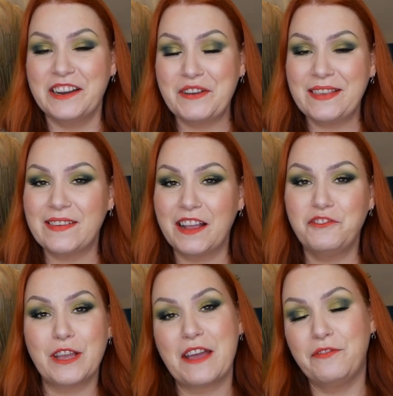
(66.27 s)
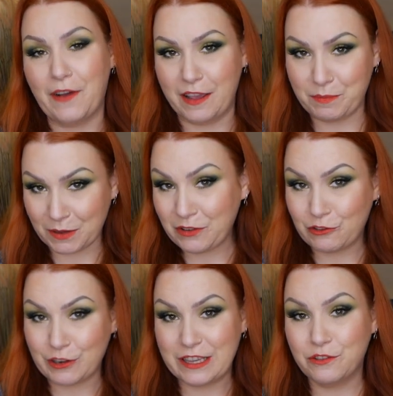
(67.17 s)
Now inside you get 5 beauty
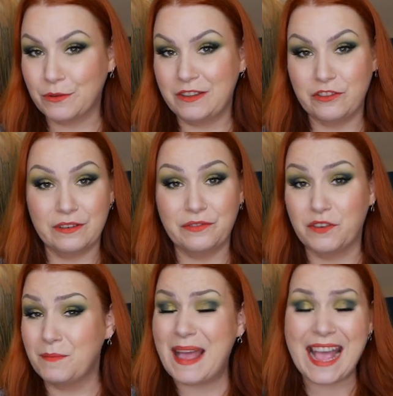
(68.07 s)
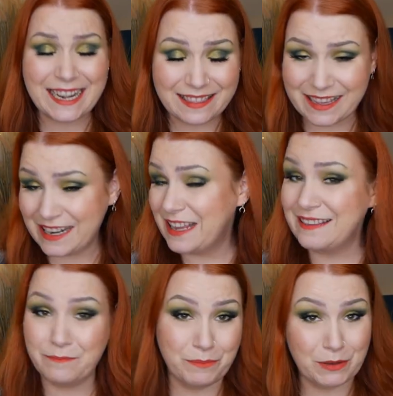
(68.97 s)
treats ranging from anything
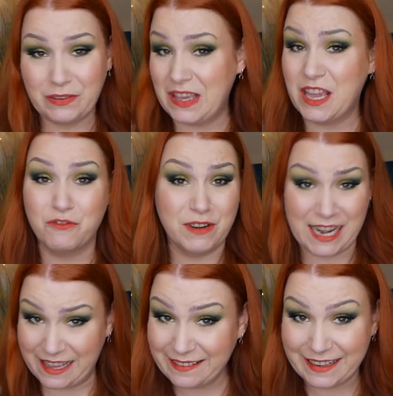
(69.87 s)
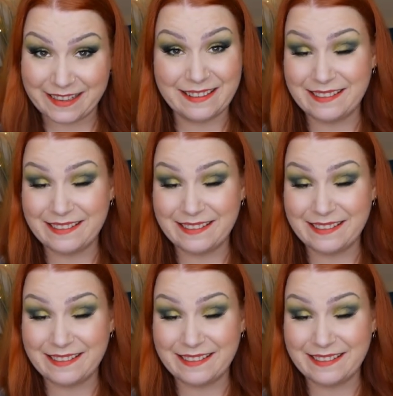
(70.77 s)
beauty related,